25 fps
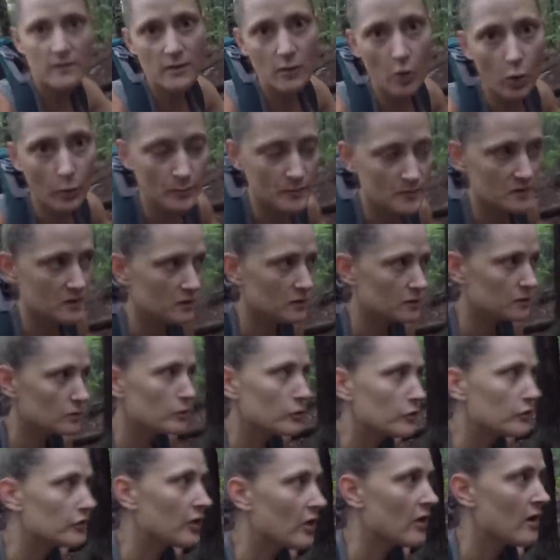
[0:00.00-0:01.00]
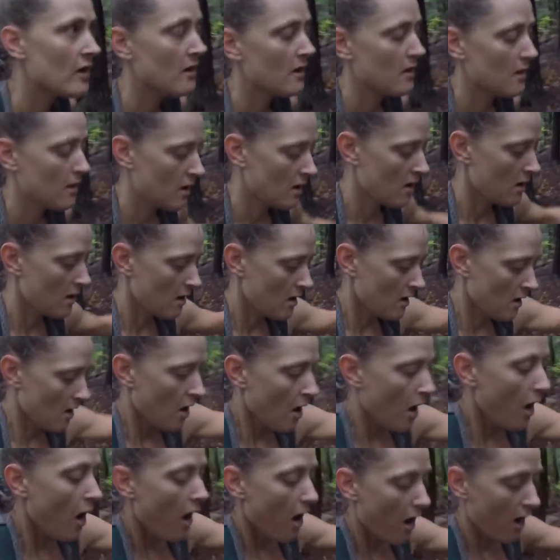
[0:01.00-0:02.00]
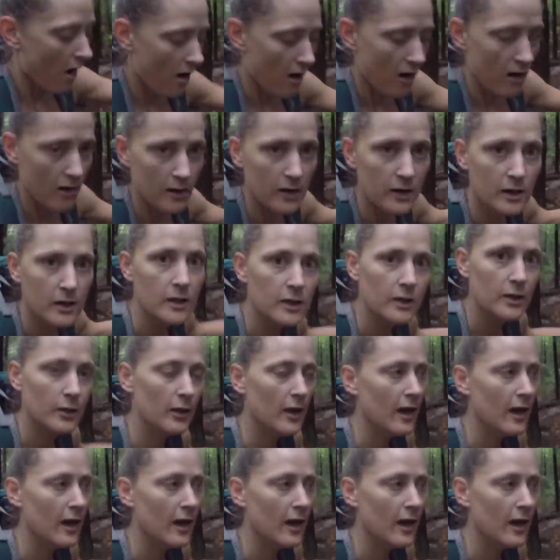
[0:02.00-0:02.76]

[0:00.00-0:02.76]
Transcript: the obstacles Ah, oh,